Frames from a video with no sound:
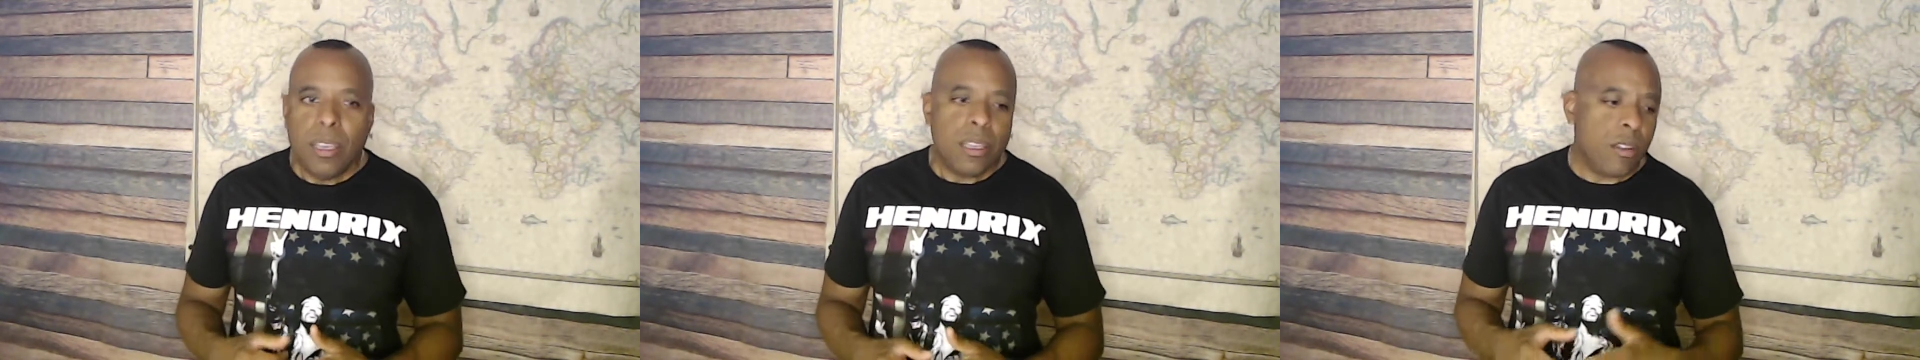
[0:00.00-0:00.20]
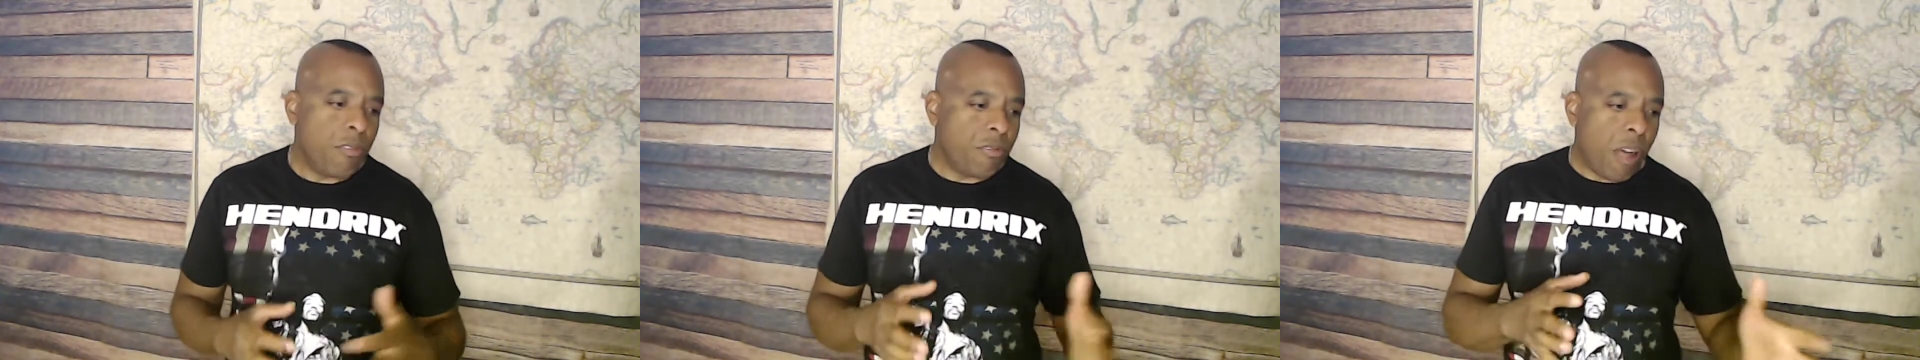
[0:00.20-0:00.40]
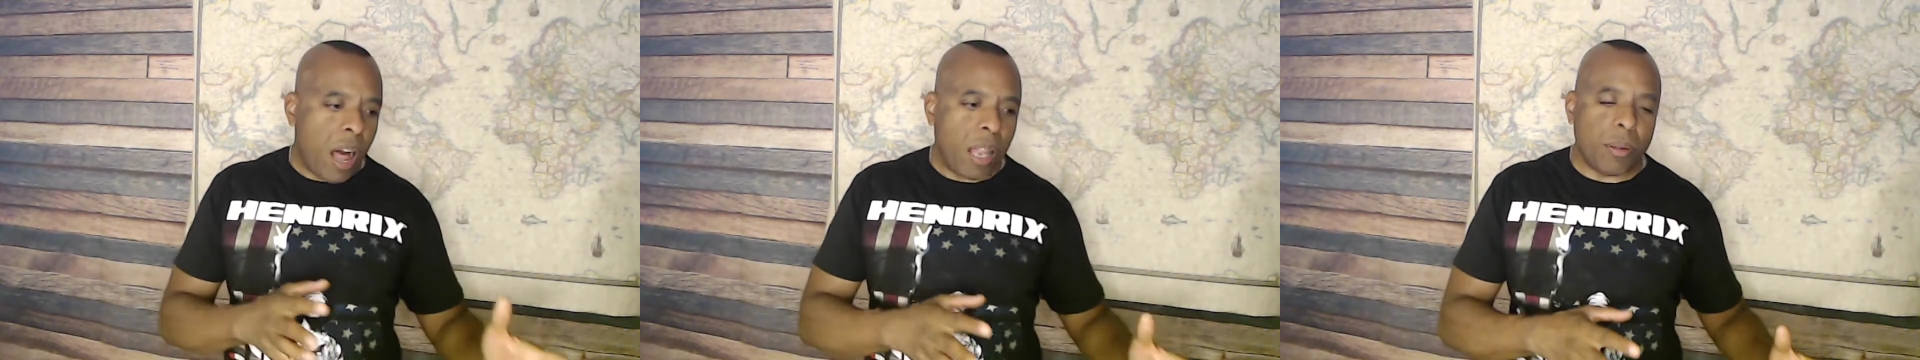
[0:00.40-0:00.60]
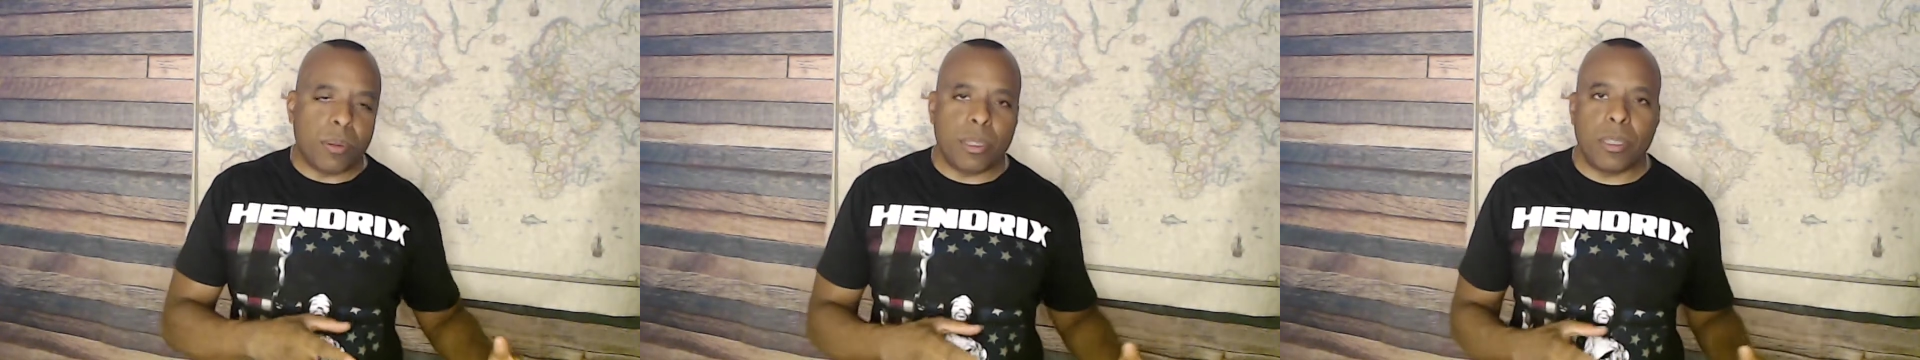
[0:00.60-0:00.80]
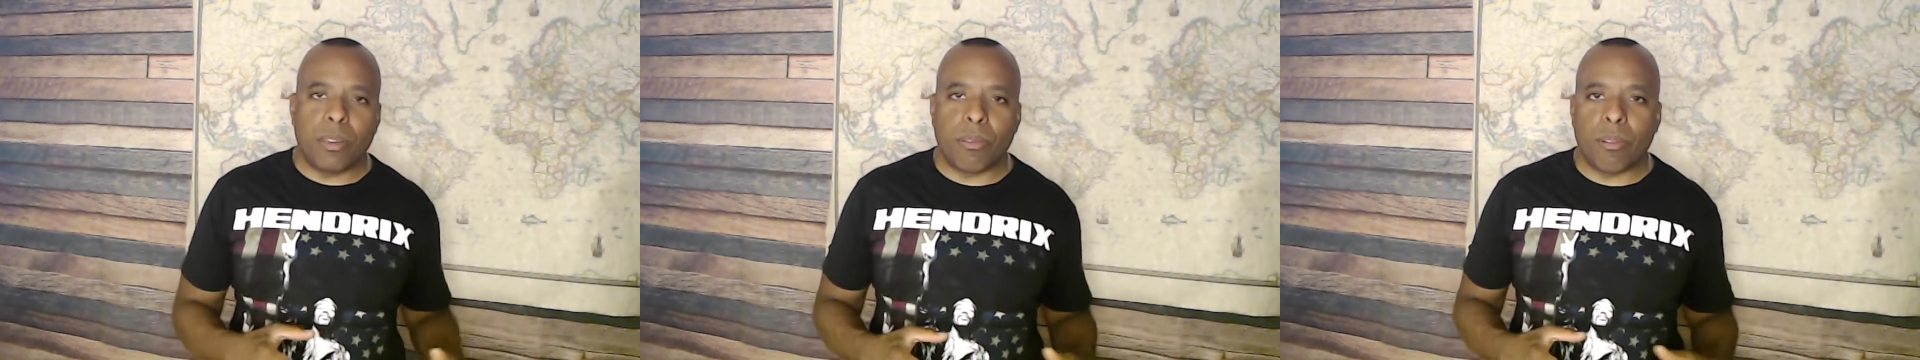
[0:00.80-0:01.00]
You're
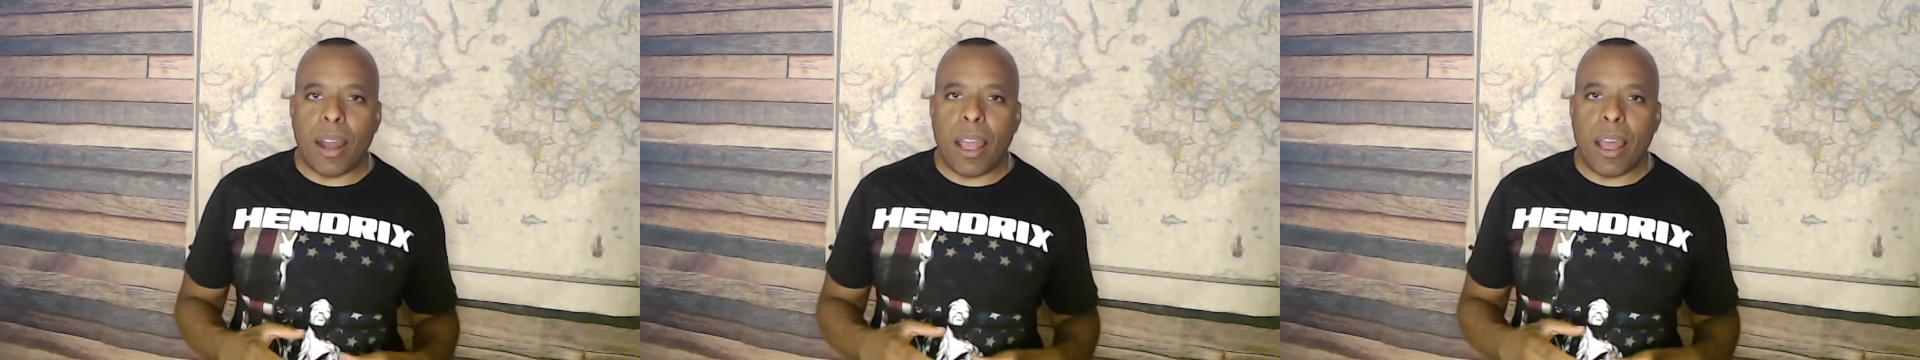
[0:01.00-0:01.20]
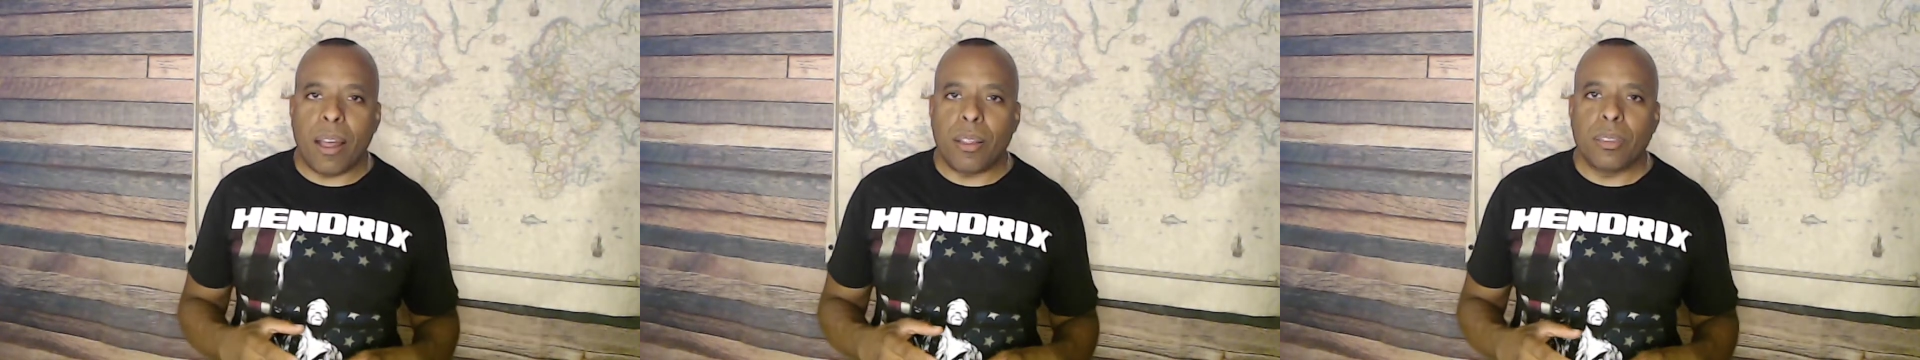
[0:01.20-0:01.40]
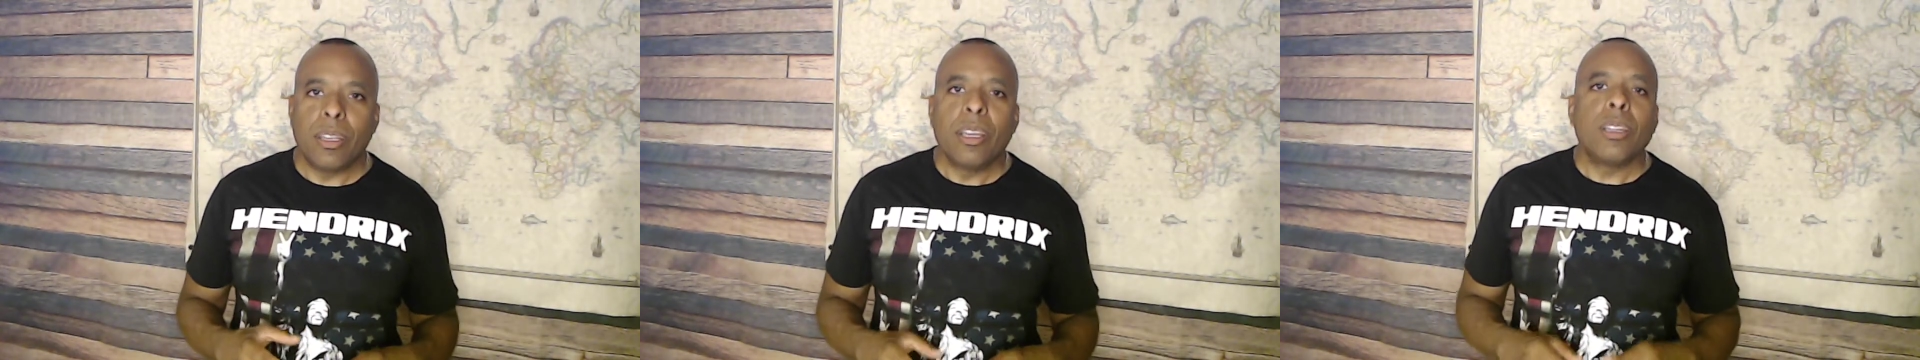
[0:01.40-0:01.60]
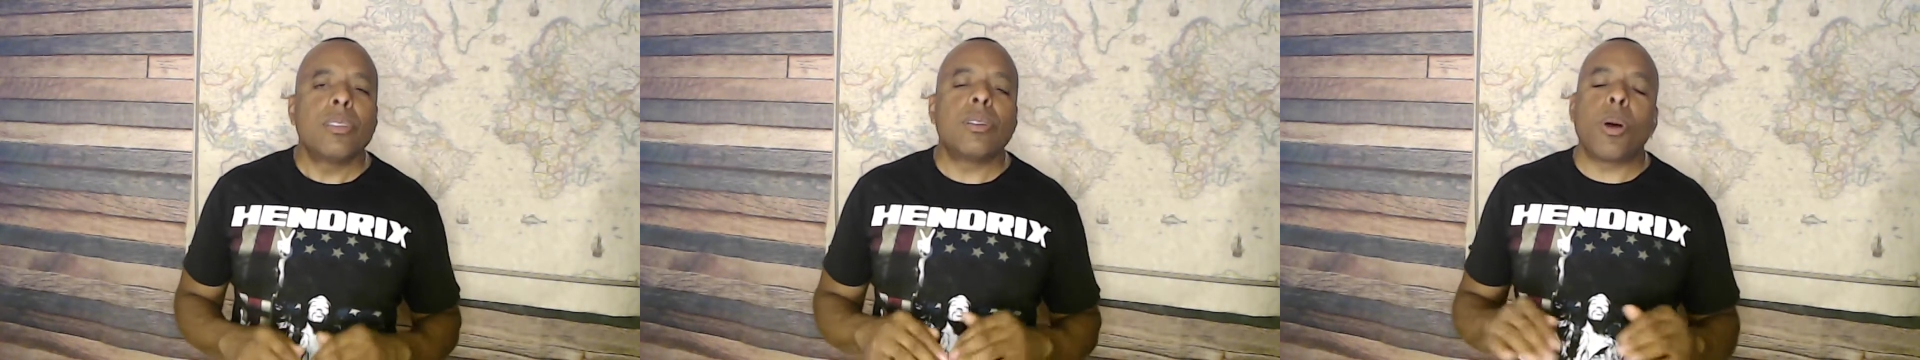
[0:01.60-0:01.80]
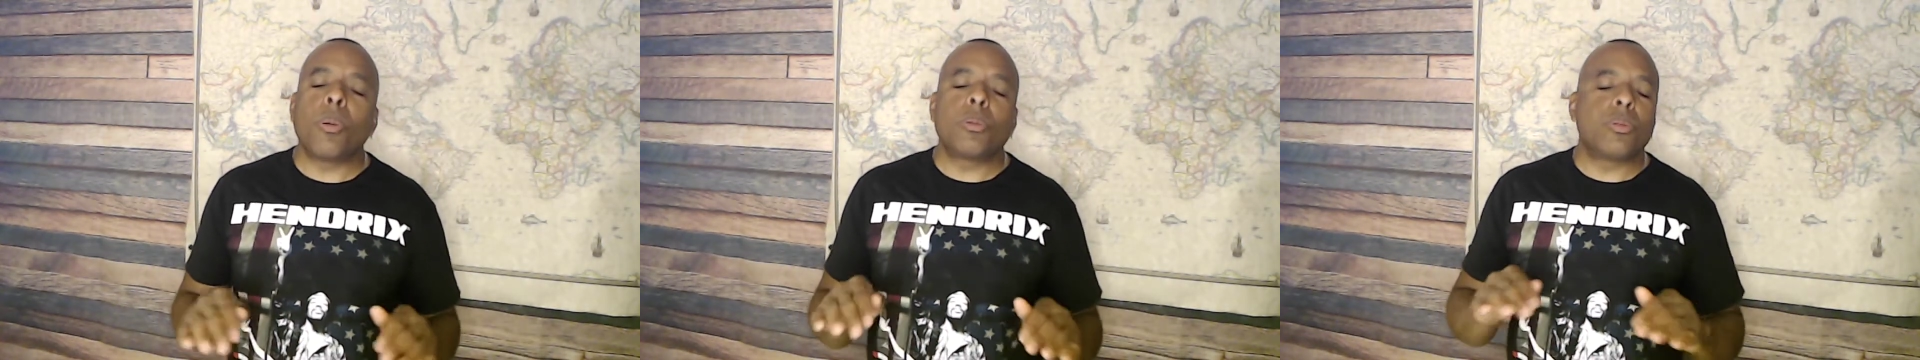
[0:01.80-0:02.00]
following her around.
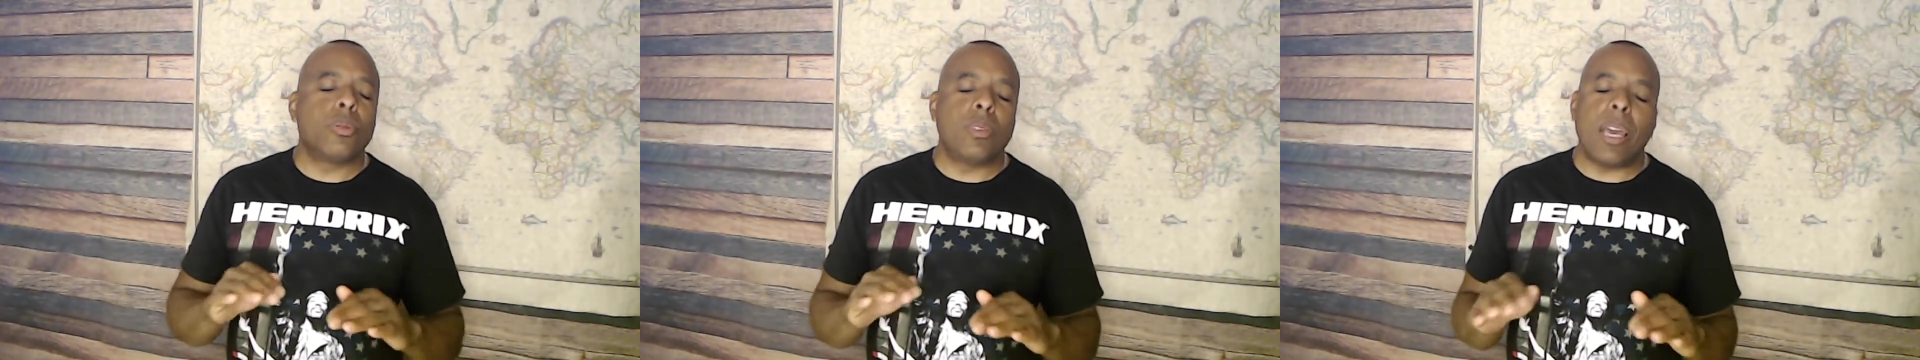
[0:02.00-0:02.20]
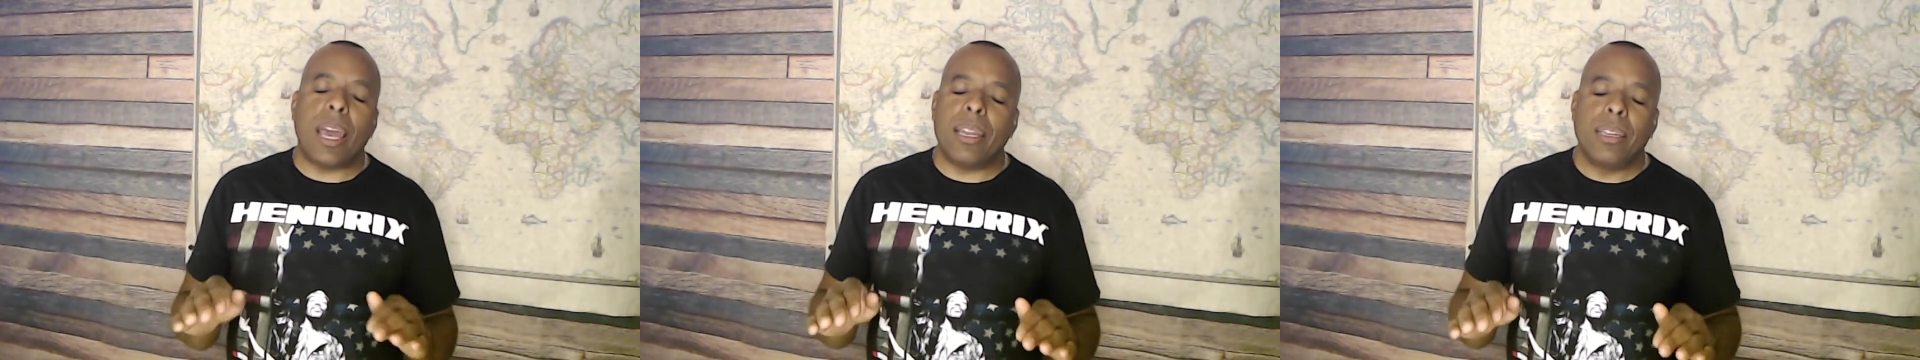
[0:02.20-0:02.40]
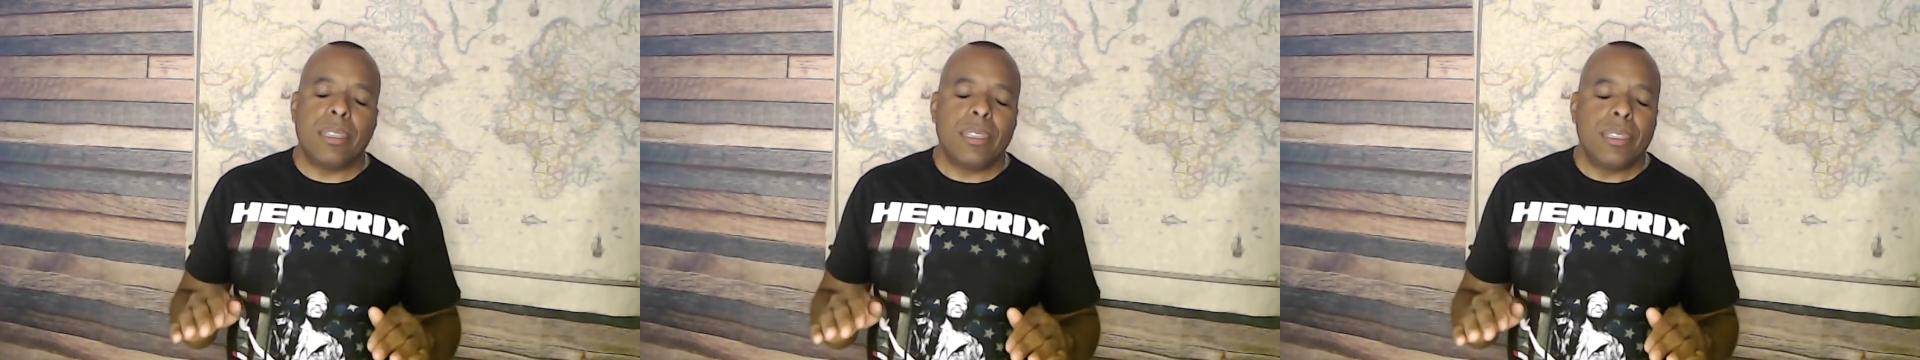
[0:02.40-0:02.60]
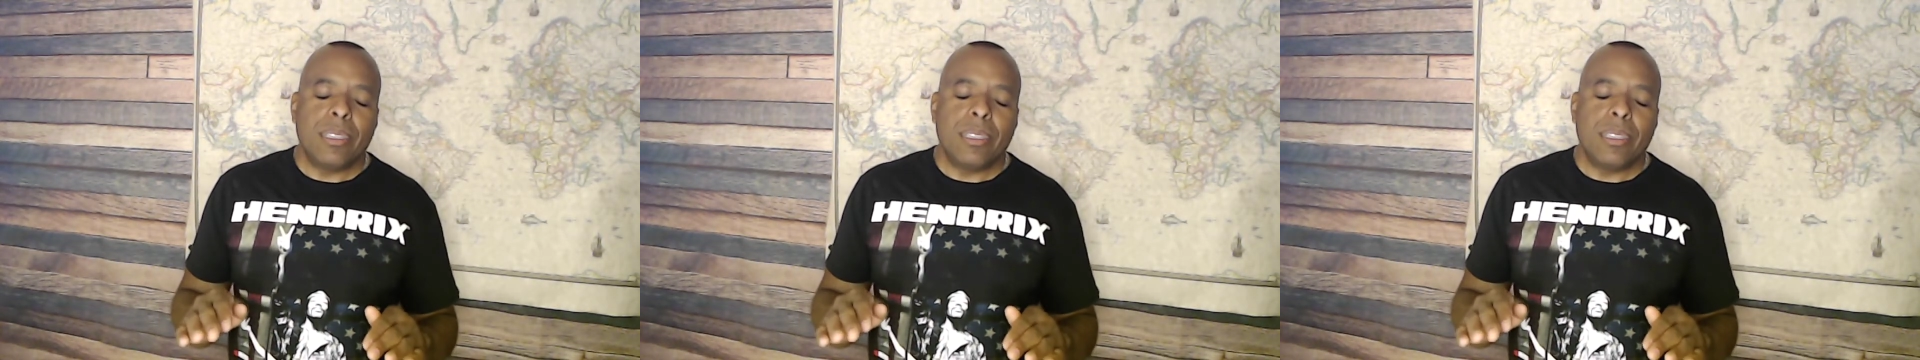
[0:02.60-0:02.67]
Don't do that.